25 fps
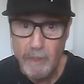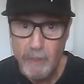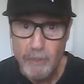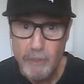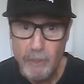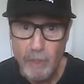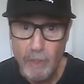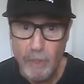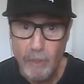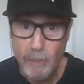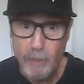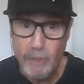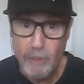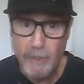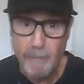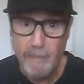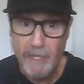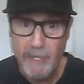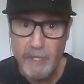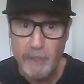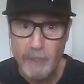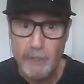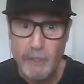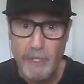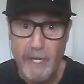so give
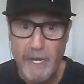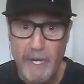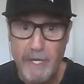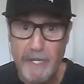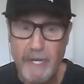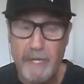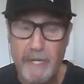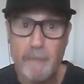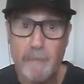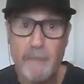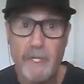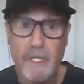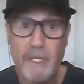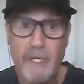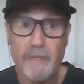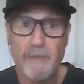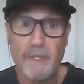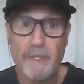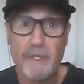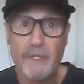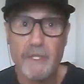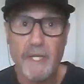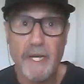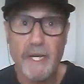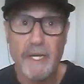me a shout out. I'm going to give
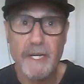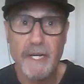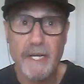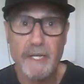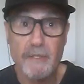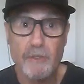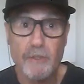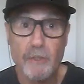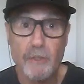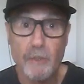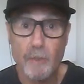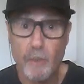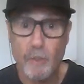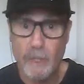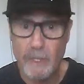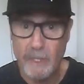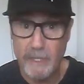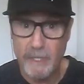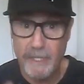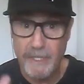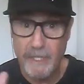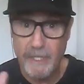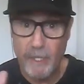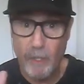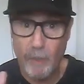a shout out to
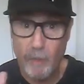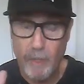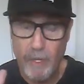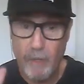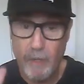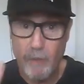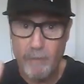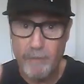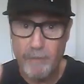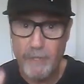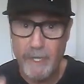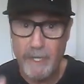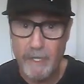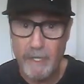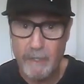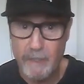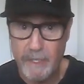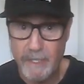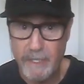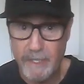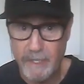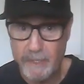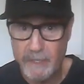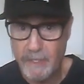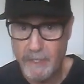Leo over there
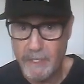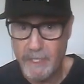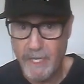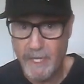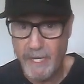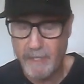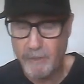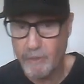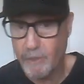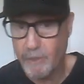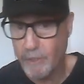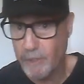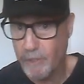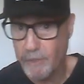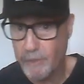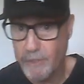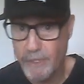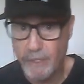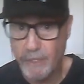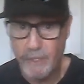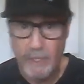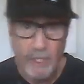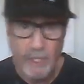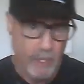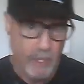in South
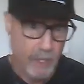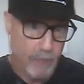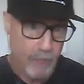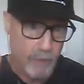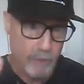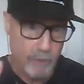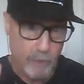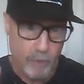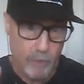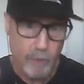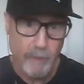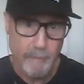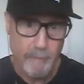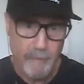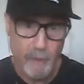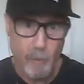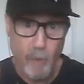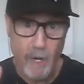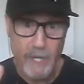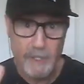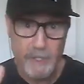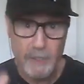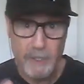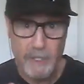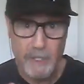Jersey, who's going to be
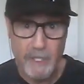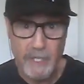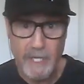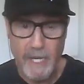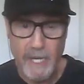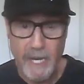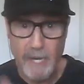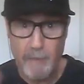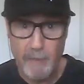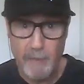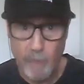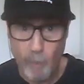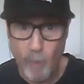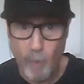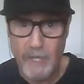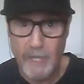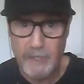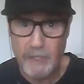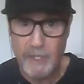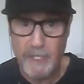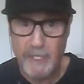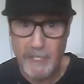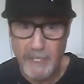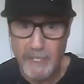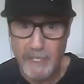watching the game and
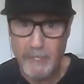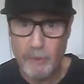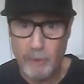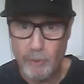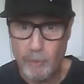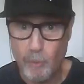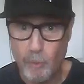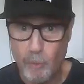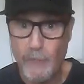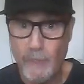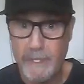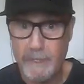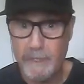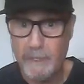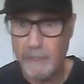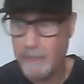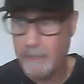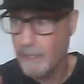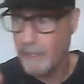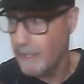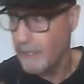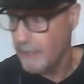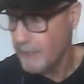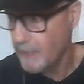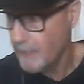watching the Eagles win
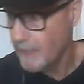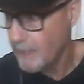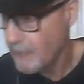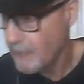today.